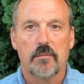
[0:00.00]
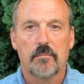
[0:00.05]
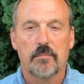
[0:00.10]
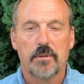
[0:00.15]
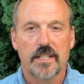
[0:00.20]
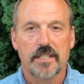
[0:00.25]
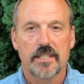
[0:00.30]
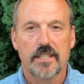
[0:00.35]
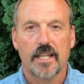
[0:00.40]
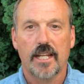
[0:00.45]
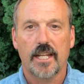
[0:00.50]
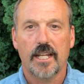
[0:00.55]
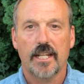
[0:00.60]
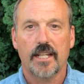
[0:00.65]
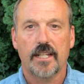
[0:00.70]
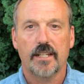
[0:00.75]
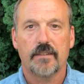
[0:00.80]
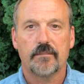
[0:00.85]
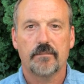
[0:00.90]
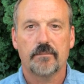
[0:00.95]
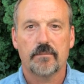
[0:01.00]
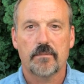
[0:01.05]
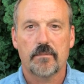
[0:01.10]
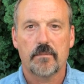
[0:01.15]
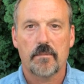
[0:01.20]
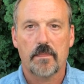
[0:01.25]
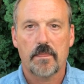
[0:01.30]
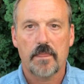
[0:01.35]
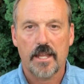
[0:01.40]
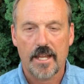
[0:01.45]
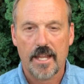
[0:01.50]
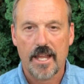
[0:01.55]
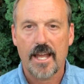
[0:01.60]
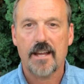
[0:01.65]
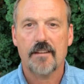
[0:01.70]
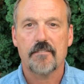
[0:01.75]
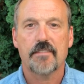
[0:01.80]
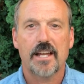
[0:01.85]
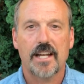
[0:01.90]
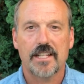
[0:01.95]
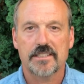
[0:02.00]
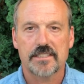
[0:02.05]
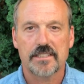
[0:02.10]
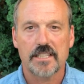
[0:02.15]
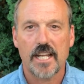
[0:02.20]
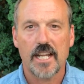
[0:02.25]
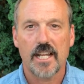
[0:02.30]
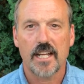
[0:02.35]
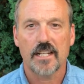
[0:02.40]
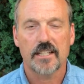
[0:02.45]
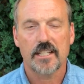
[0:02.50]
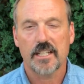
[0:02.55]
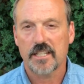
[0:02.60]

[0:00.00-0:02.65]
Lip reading: but they have that stand.